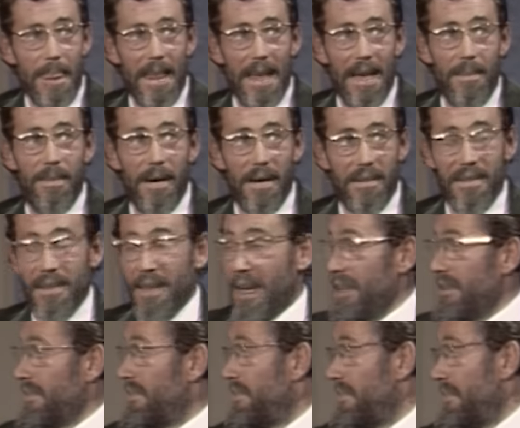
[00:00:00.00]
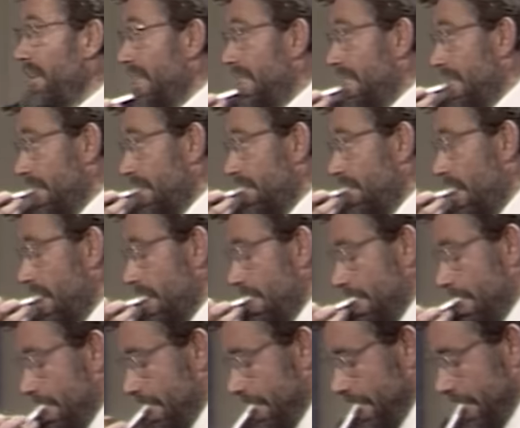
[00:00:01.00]
About 9 feet,
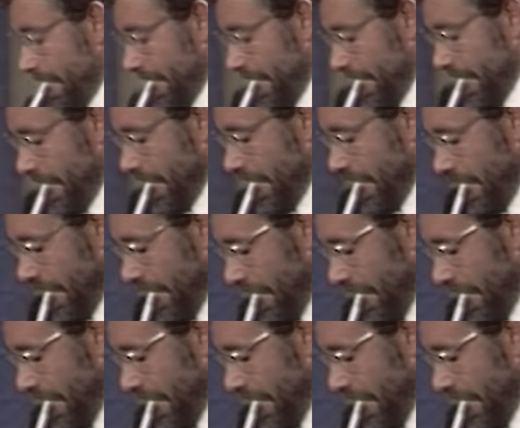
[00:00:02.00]
really. Well,